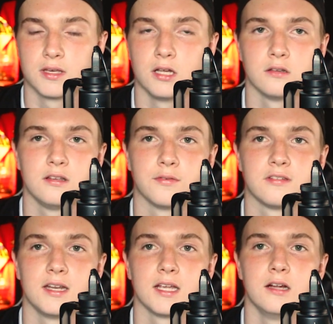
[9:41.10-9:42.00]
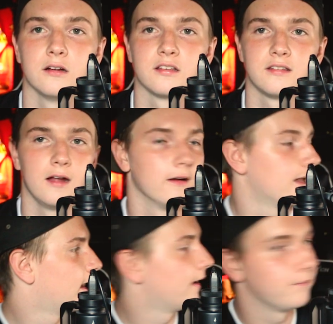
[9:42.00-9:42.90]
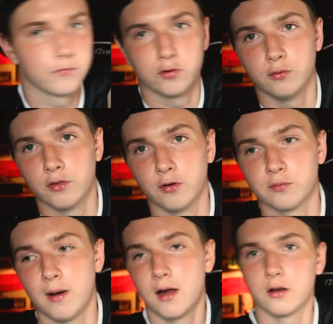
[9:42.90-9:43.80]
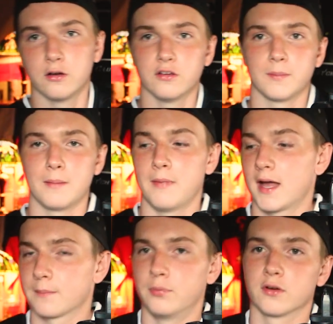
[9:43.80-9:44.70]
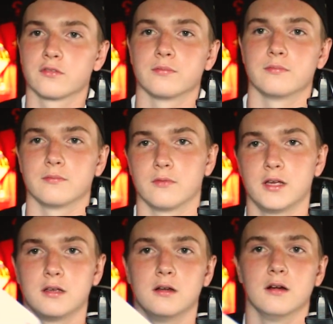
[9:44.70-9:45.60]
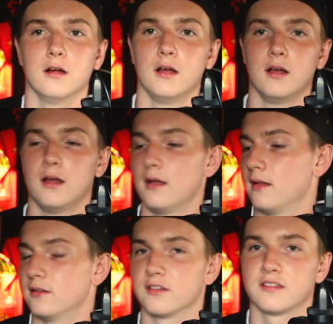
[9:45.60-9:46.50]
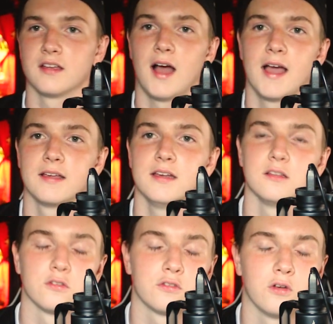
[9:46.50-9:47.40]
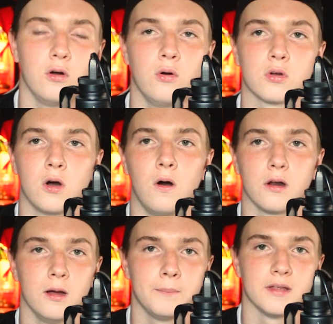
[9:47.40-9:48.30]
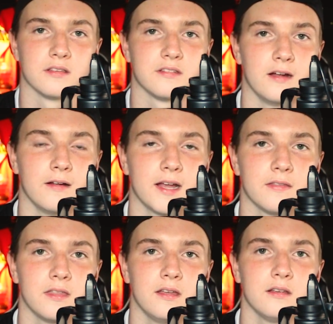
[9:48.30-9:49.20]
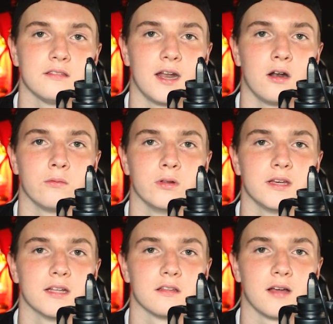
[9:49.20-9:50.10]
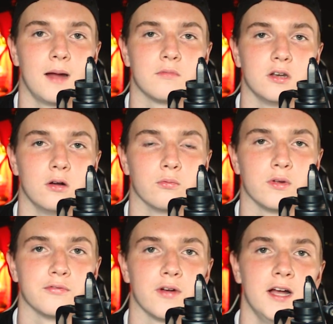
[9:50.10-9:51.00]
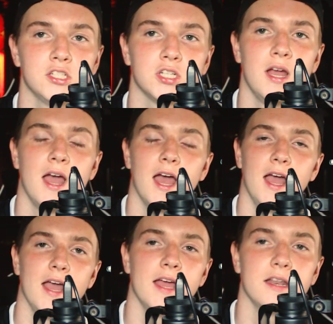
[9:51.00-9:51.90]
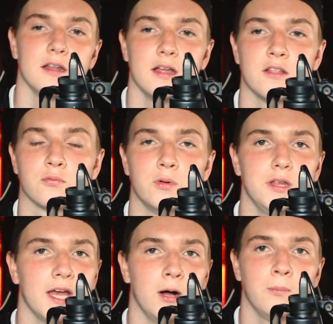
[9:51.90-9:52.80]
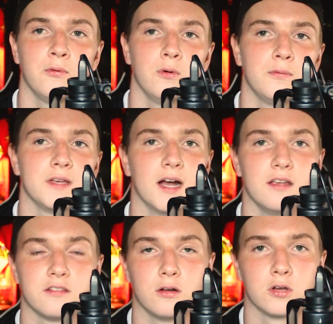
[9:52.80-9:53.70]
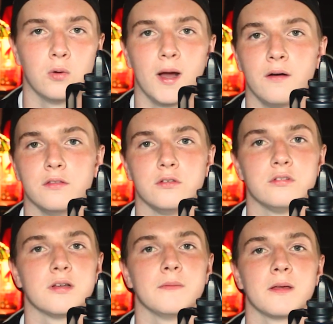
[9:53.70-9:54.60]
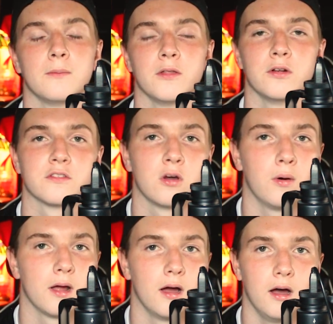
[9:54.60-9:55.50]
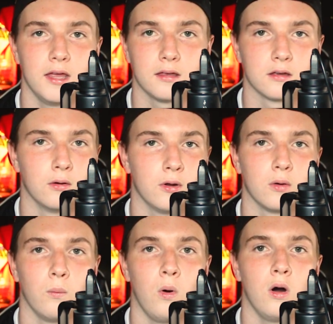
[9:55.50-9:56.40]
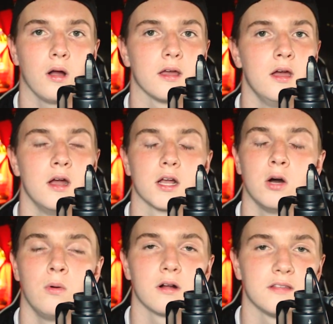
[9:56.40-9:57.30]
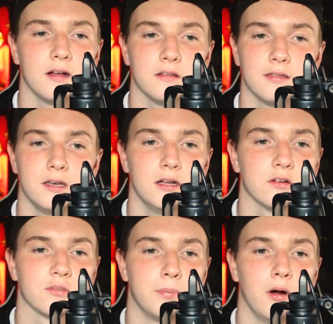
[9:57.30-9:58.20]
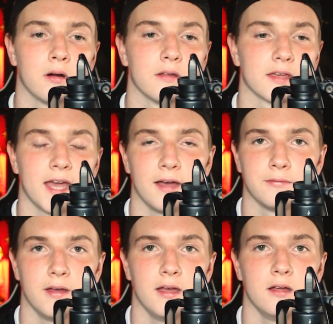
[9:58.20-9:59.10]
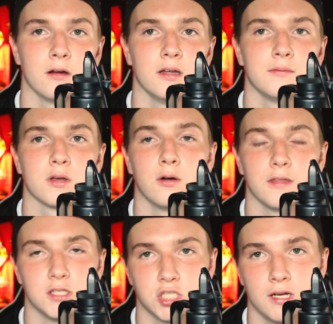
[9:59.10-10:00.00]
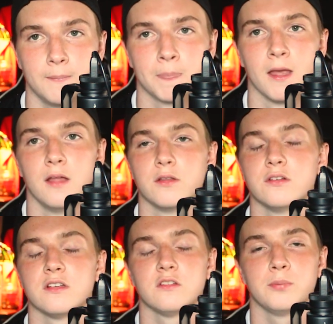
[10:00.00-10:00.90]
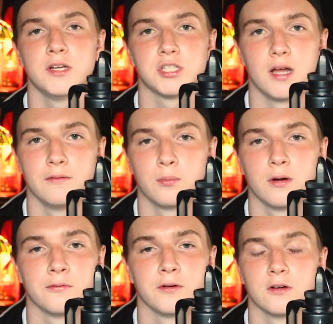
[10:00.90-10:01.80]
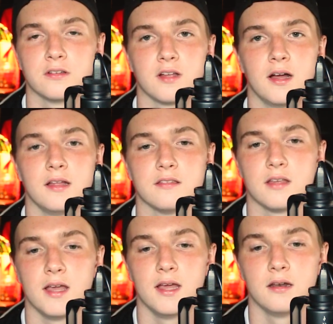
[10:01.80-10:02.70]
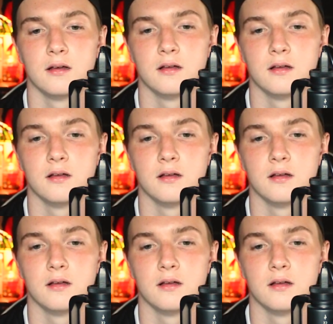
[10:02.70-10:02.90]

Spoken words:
guilty of sitting here staring at 2 of those monitors, my MacBook's right here. I get so caught up in staring at things that I don't really get the time to, refresh. And it's really helpful if you guys, go out and do something, whether it's go on a hike, go on a walk, go walk down to the nearest bar or the cafe, or even go to the gym. There's inspiration everywhere for your designs, and